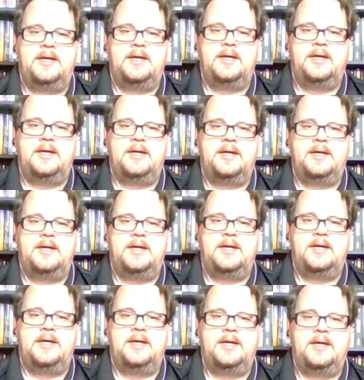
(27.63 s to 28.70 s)

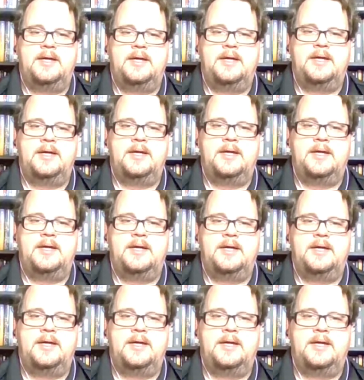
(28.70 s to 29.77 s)

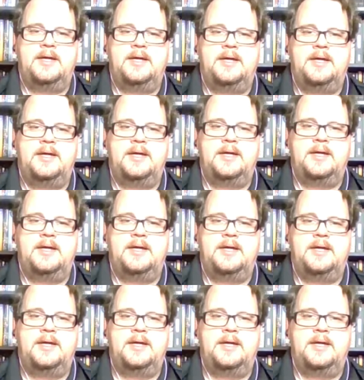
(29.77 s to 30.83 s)

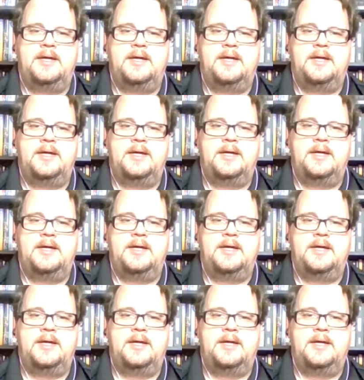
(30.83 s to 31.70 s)
(not speaking)